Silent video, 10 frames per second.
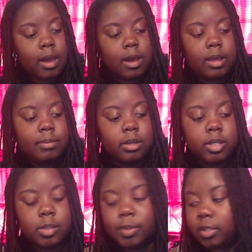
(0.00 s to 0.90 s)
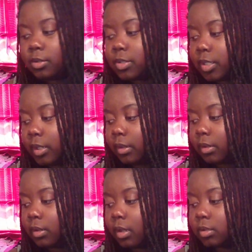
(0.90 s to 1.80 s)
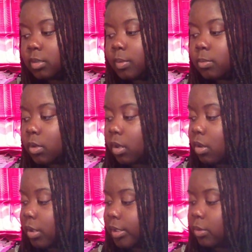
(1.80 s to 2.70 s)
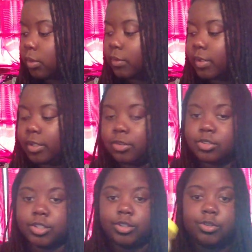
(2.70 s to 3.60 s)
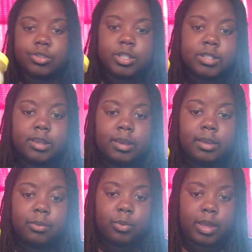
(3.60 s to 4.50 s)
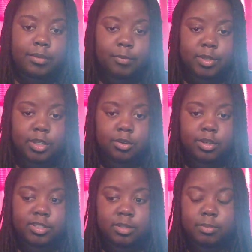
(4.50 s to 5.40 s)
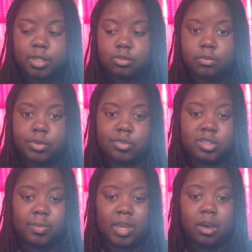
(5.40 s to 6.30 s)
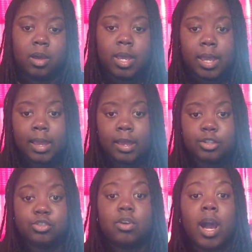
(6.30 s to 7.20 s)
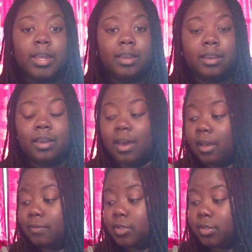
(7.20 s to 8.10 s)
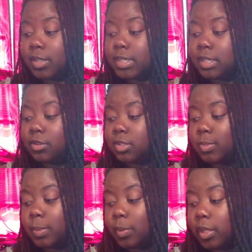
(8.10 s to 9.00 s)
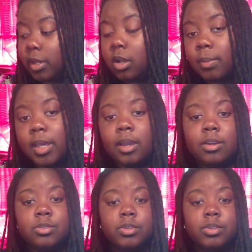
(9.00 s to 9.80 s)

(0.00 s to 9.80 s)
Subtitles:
I'm going to be using a little bit more coconut oil than I usually use, because I have been hearing some mixed reviews about drying after this. I know some people are like, oh, my hair is